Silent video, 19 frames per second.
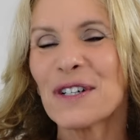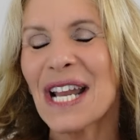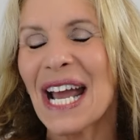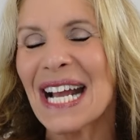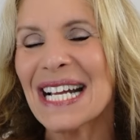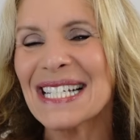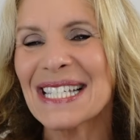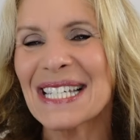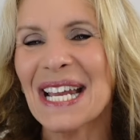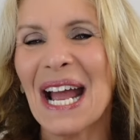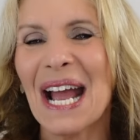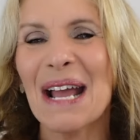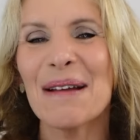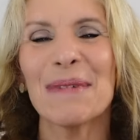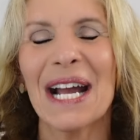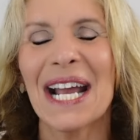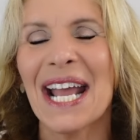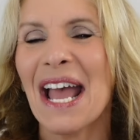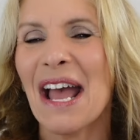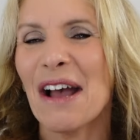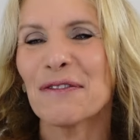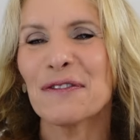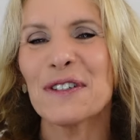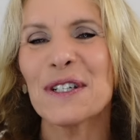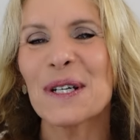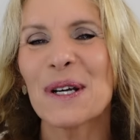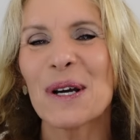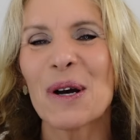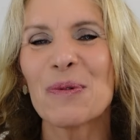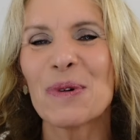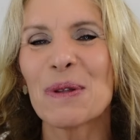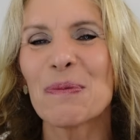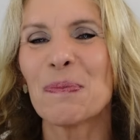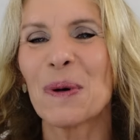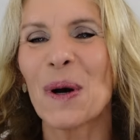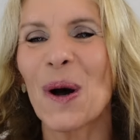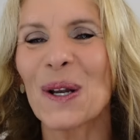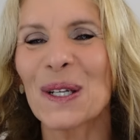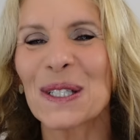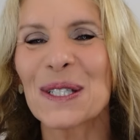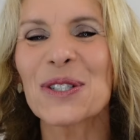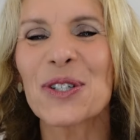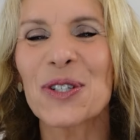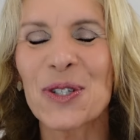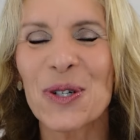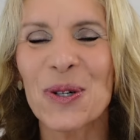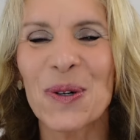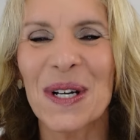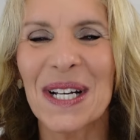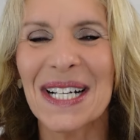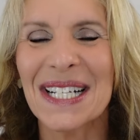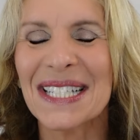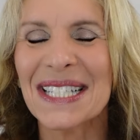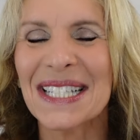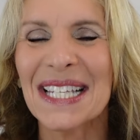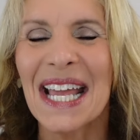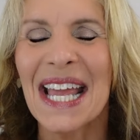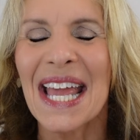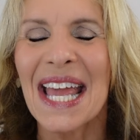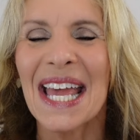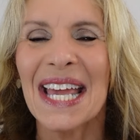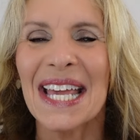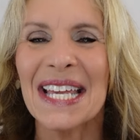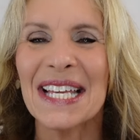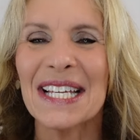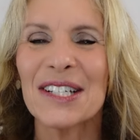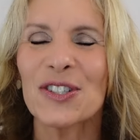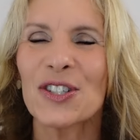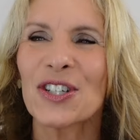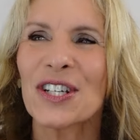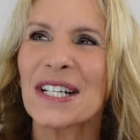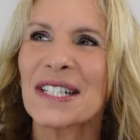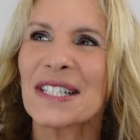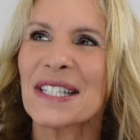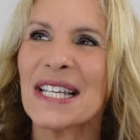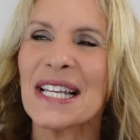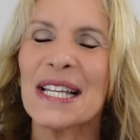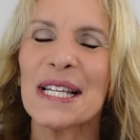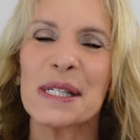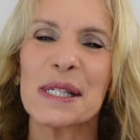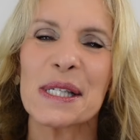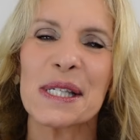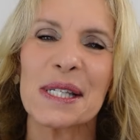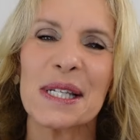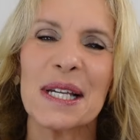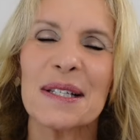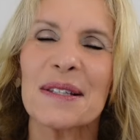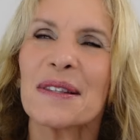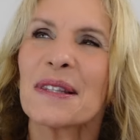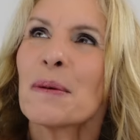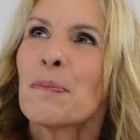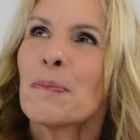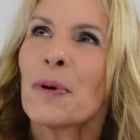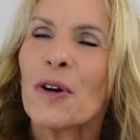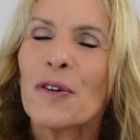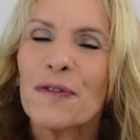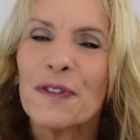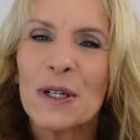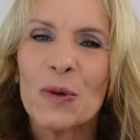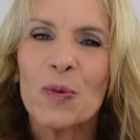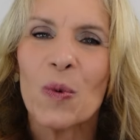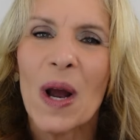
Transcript: nighttime, I have to go with Paula's Choice. It just is the perfect